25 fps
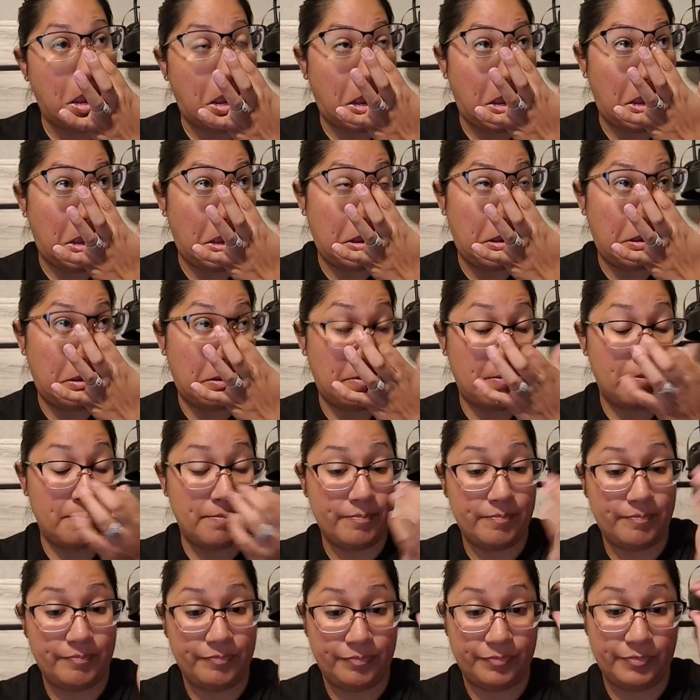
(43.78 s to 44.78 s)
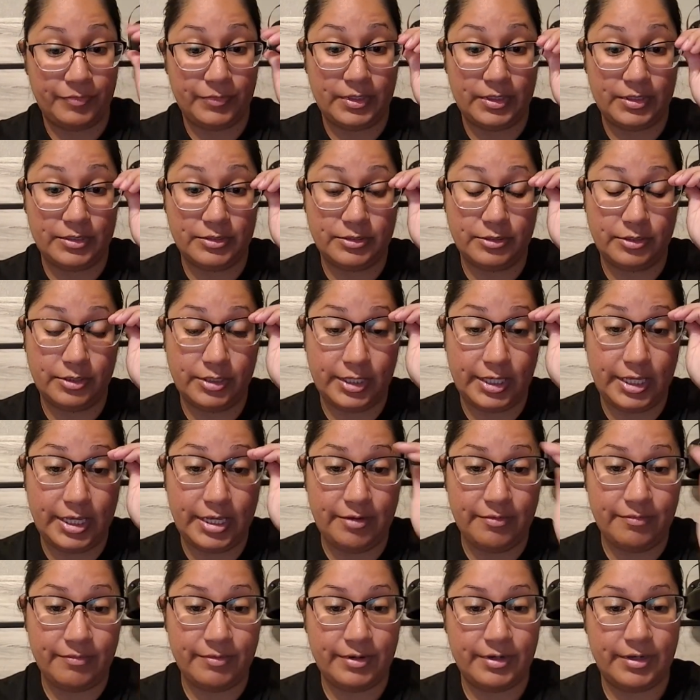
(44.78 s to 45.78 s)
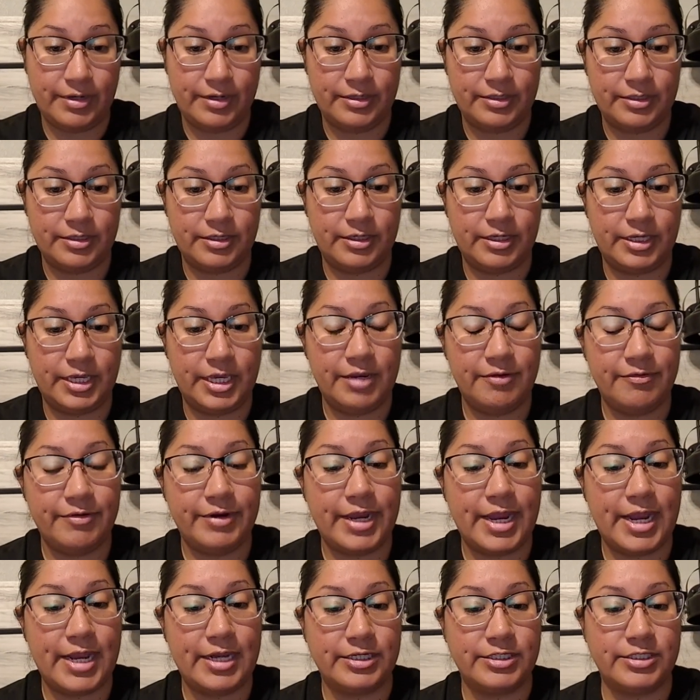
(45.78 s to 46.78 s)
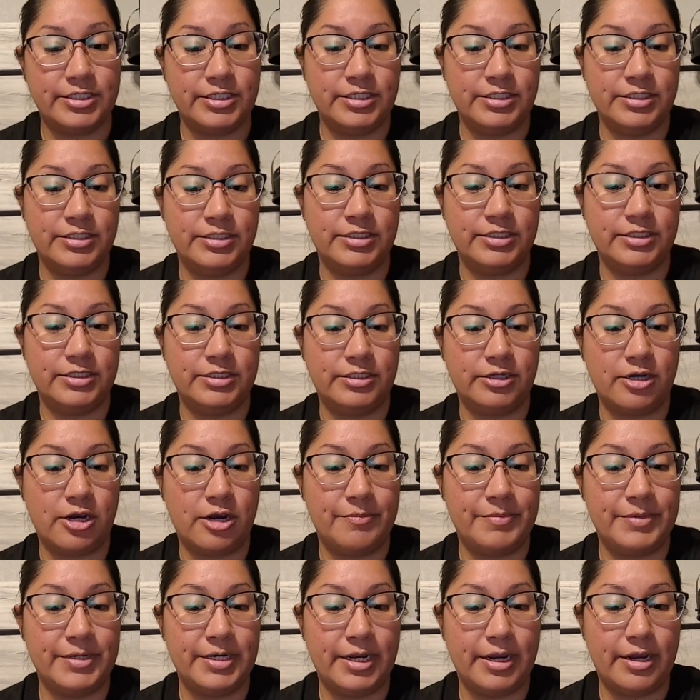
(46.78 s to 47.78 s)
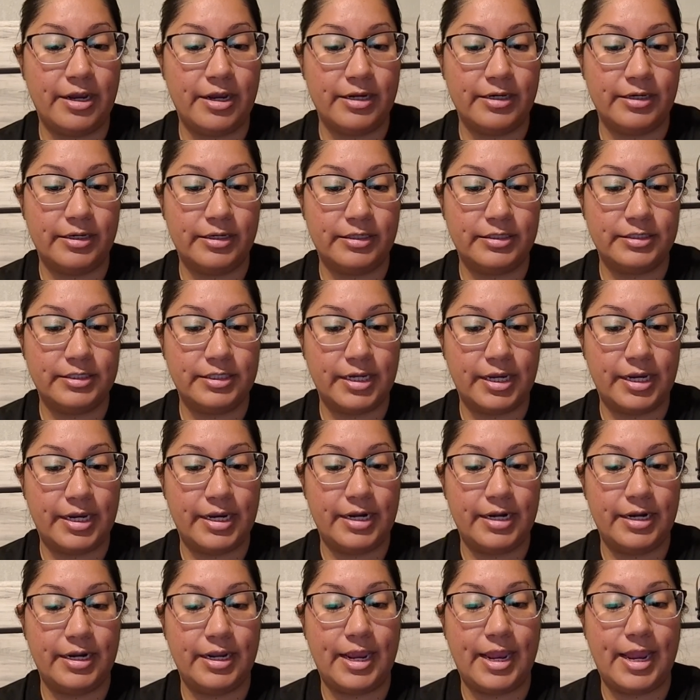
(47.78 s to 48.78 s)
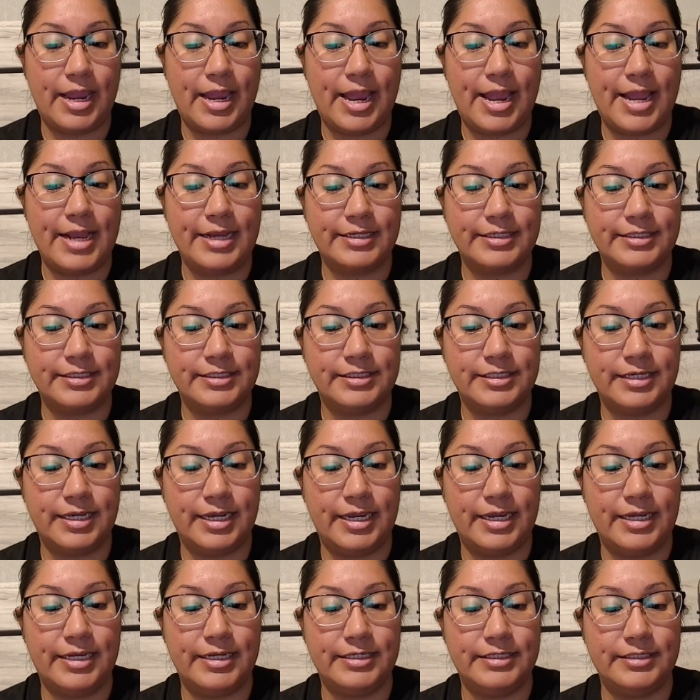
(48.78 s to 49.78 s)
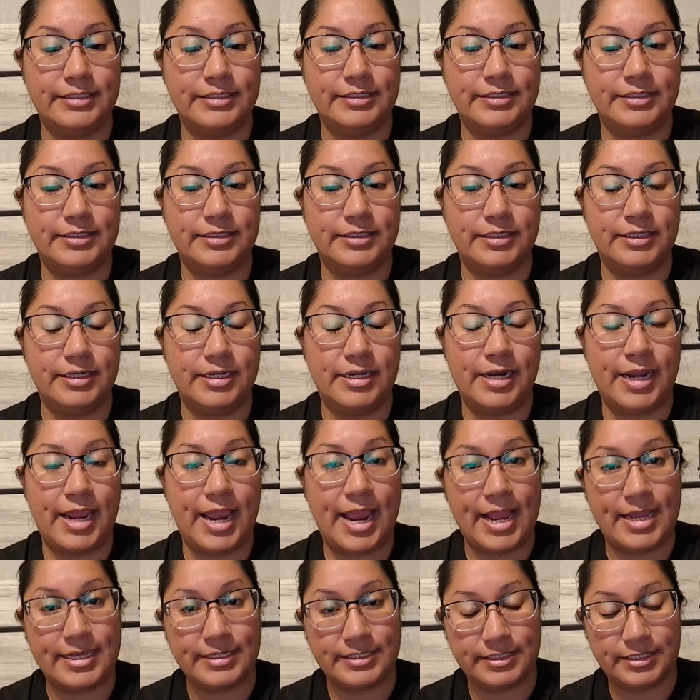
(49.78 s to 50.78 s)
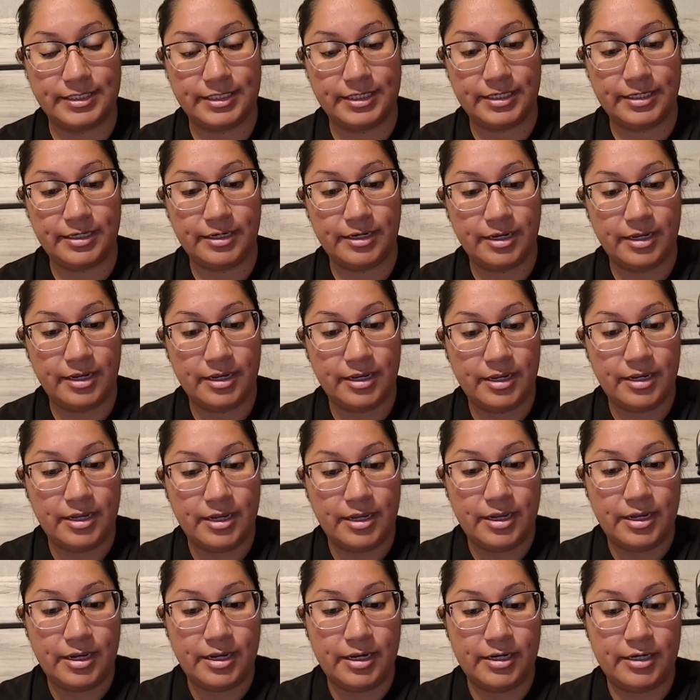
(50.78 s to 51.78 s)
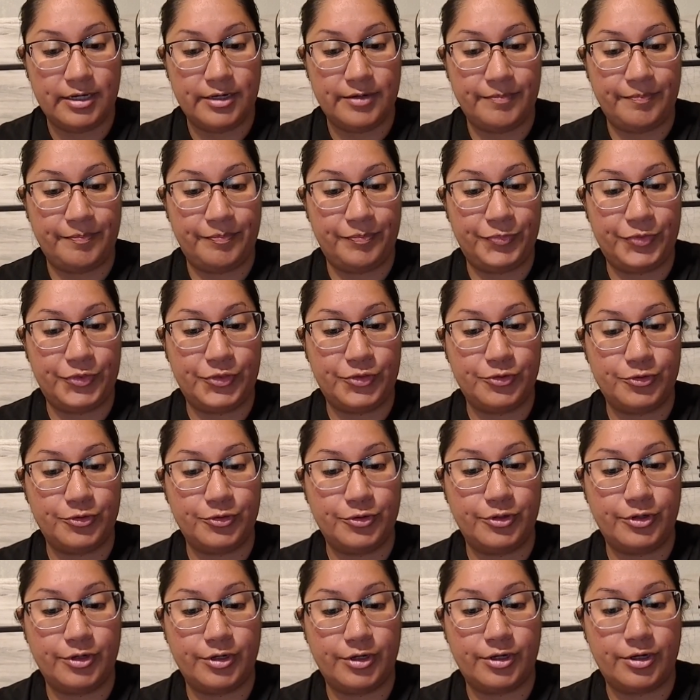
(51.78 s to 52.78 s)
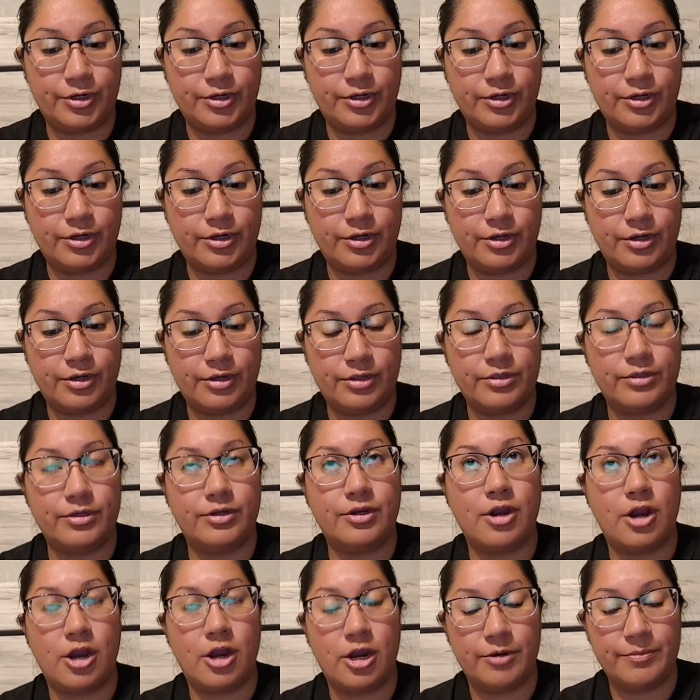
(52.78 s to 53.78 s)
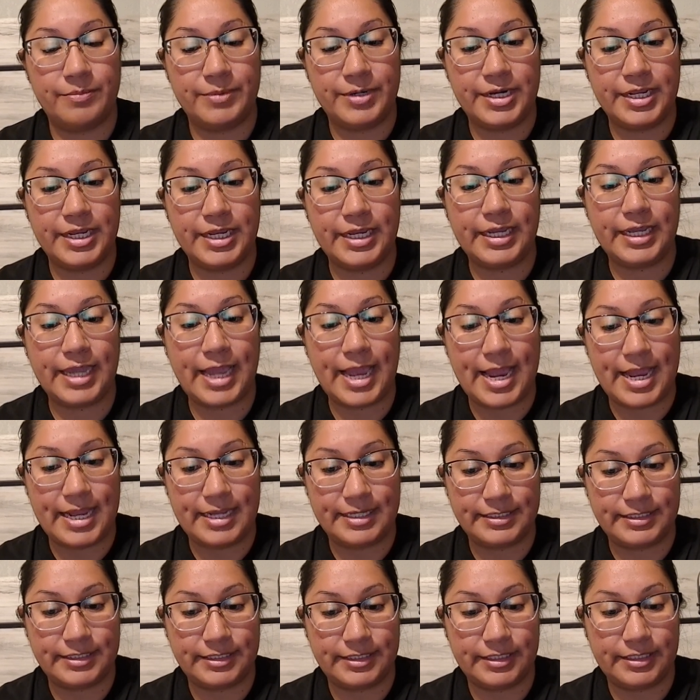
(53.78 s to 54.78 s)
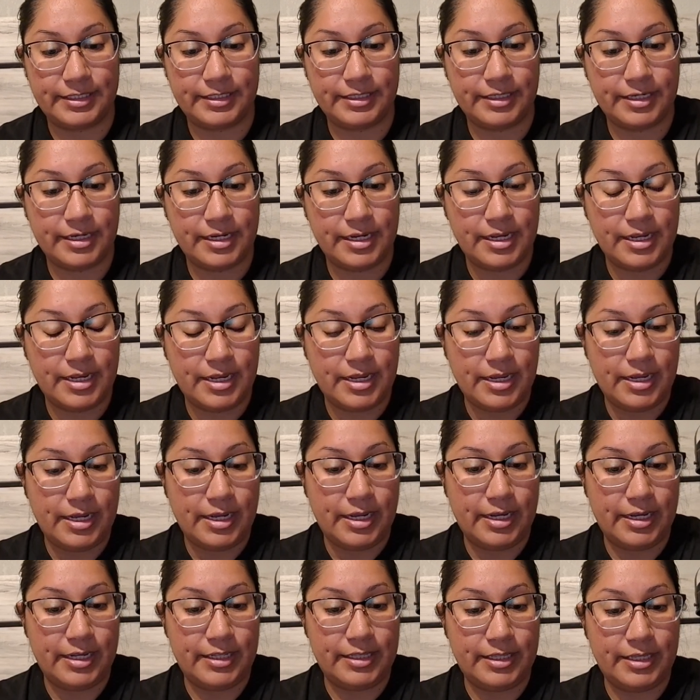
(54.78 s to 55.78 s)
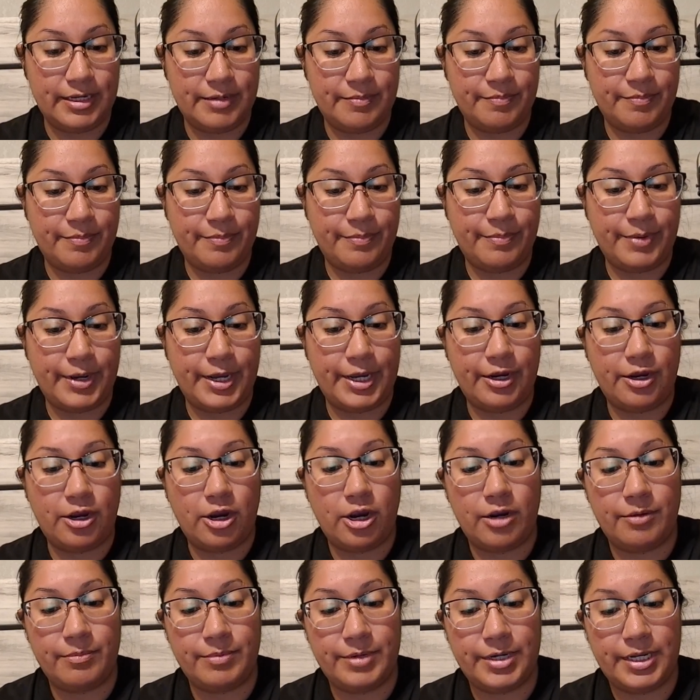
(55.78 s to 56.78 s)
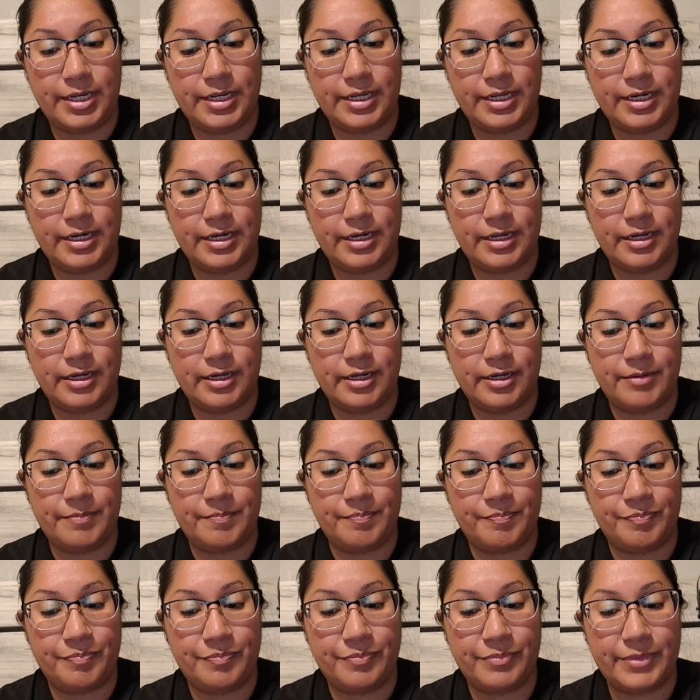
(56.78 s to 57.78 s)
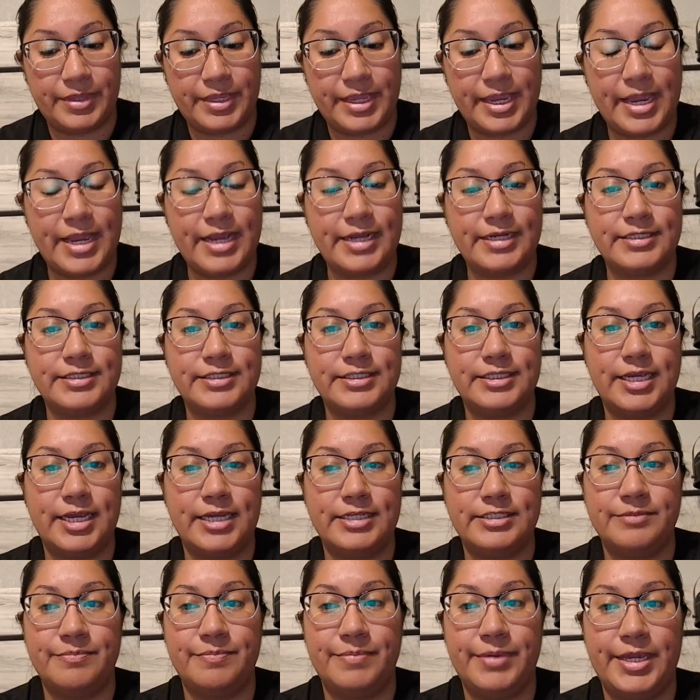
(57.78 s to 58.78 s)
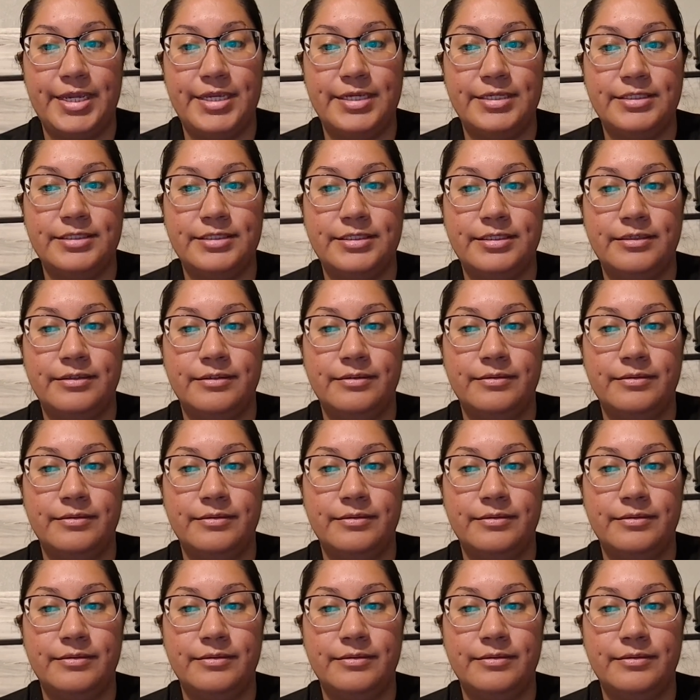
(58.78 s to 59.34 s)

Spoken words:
Um, so the key reactions is carbon dioxide acts as an acid through carbonic acid, and then bicarbonate acts as a base.